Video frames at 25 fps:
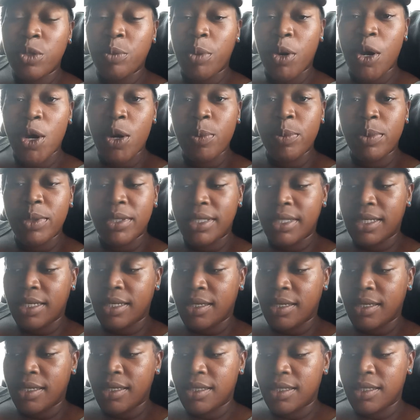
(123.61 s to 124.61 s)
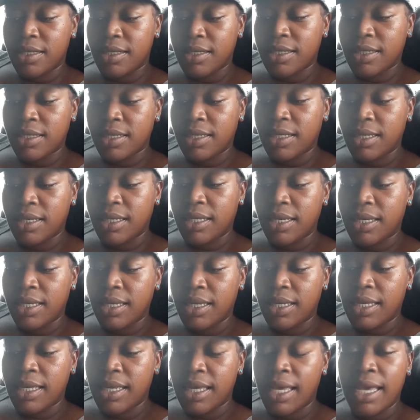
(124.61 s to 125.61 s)
your purpose is,
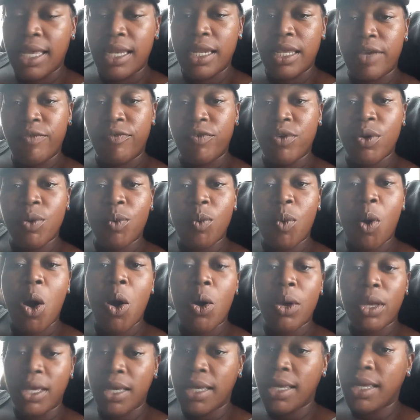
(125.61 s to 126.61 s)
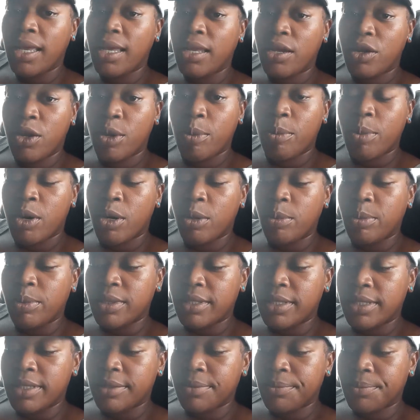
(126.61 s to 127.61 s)
and if you're walking in your
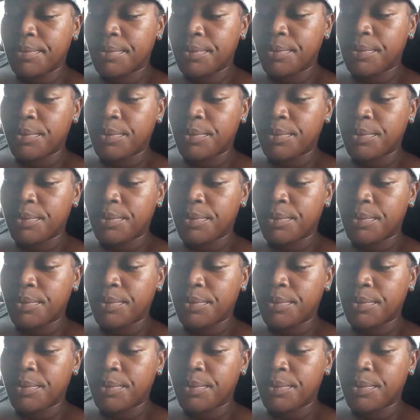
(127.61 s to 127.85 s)
purpose.